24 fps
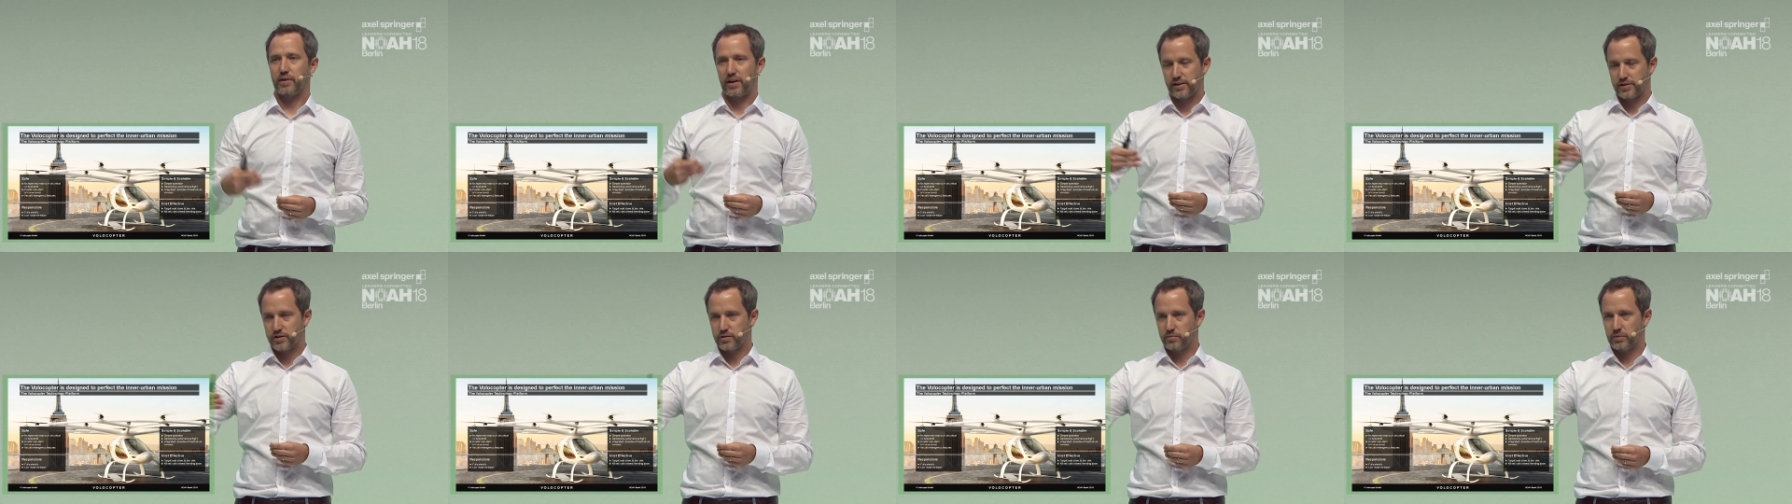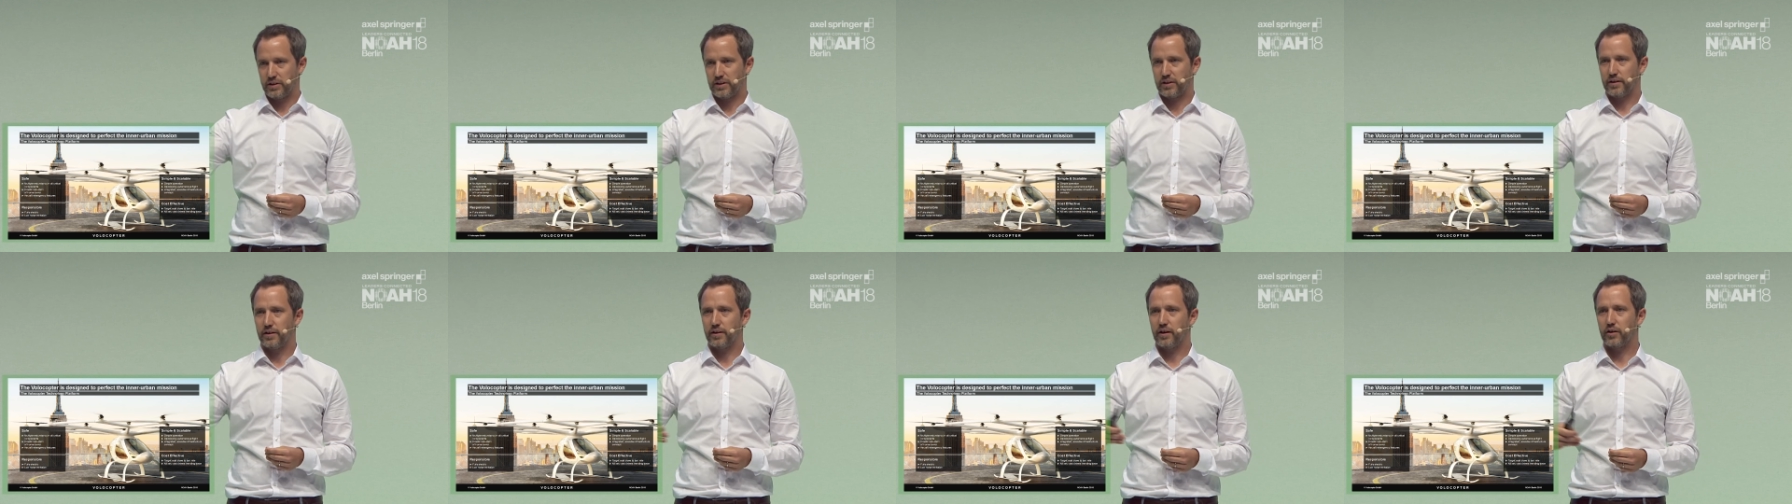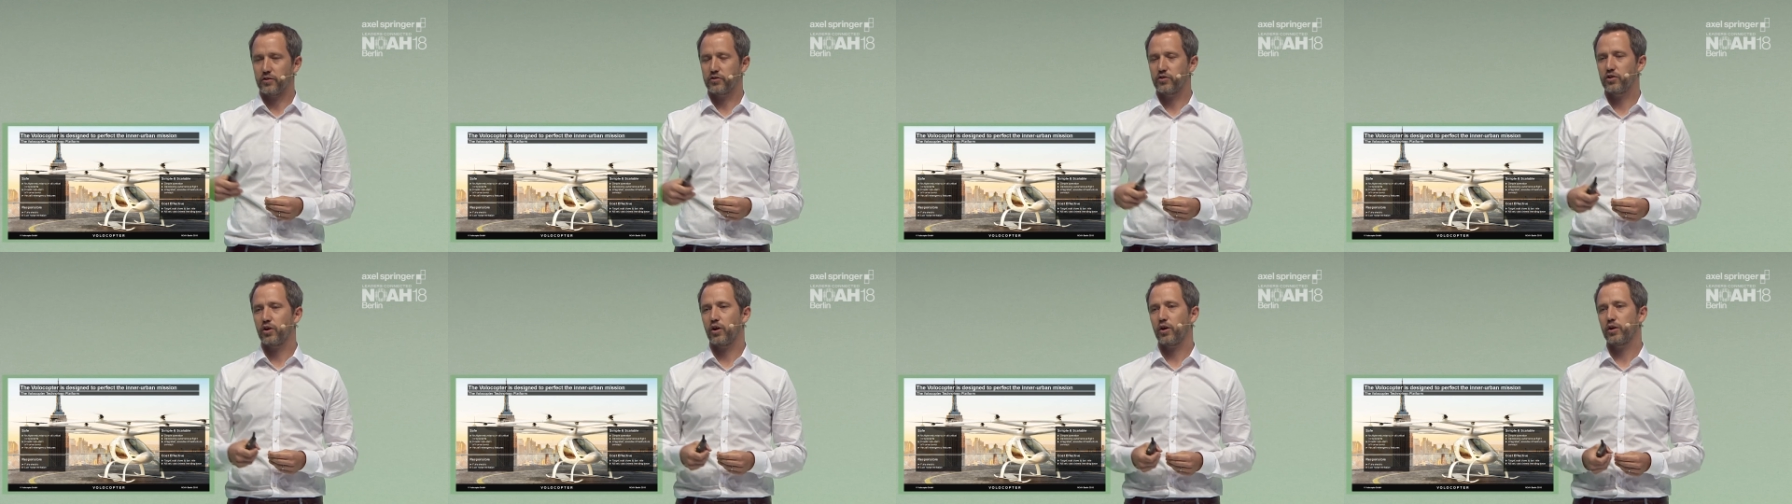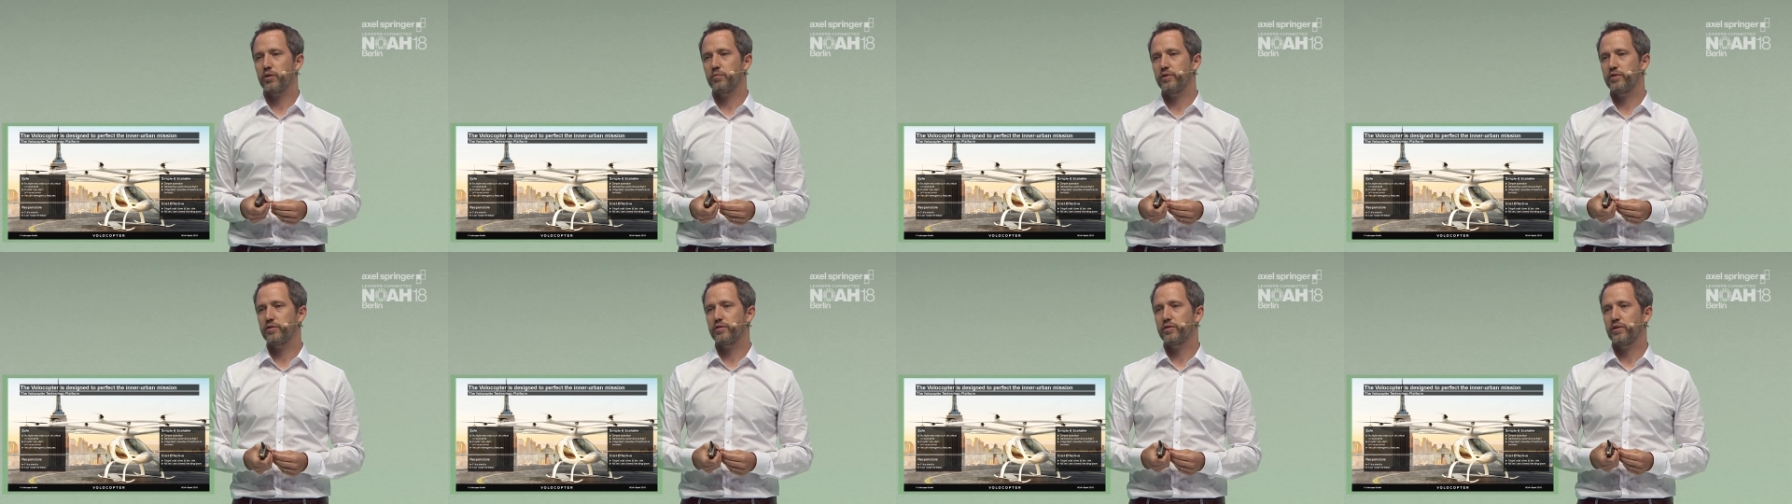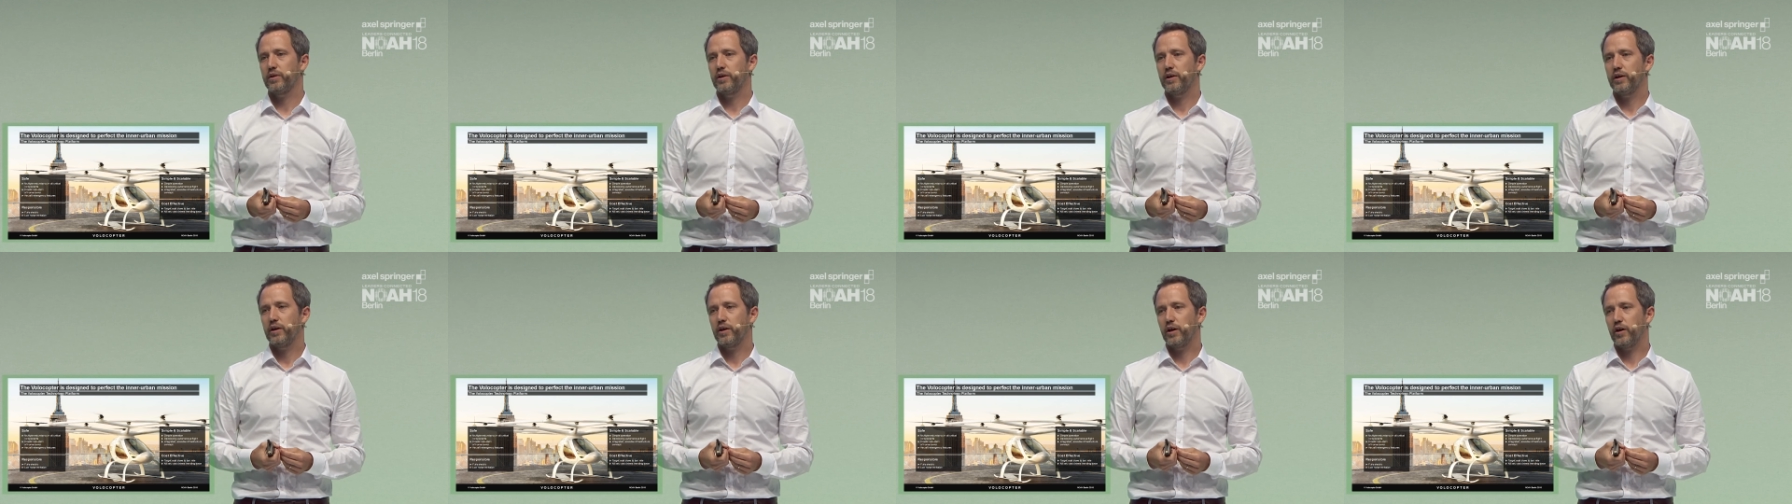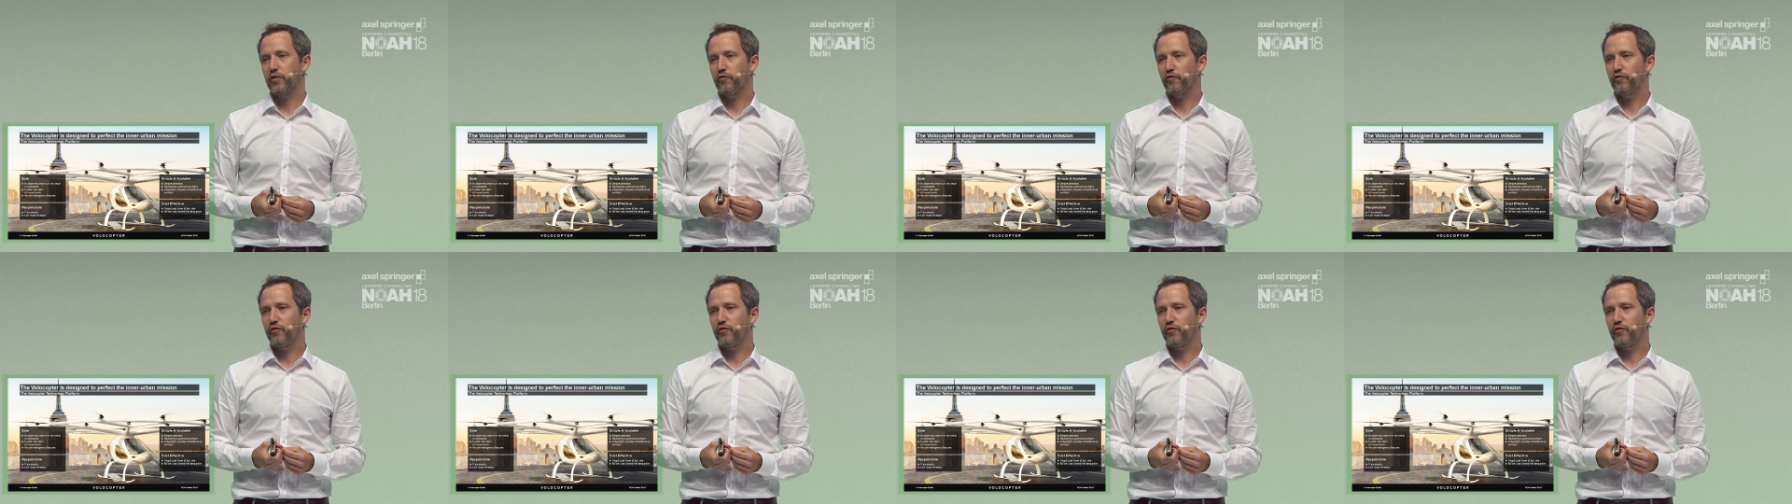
ultimately autonomous uh,